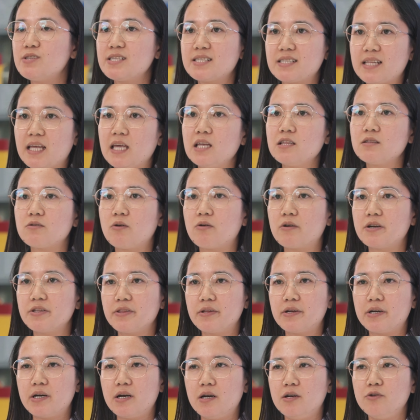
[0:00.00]
state or
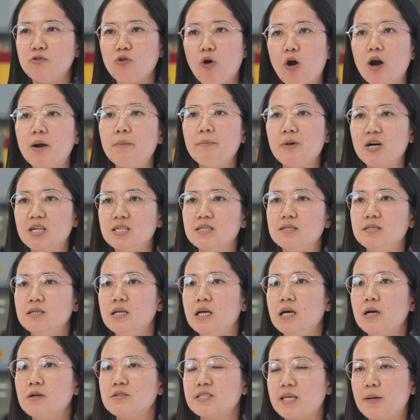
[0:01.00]
their normal
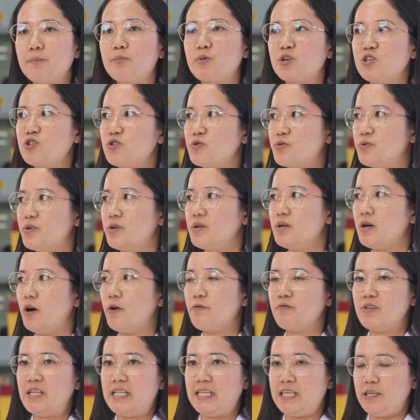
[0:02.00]
temperature
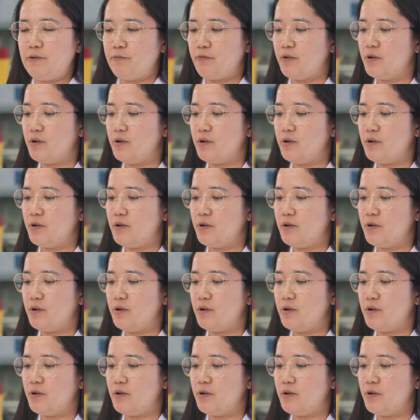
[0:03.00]
of the leaf.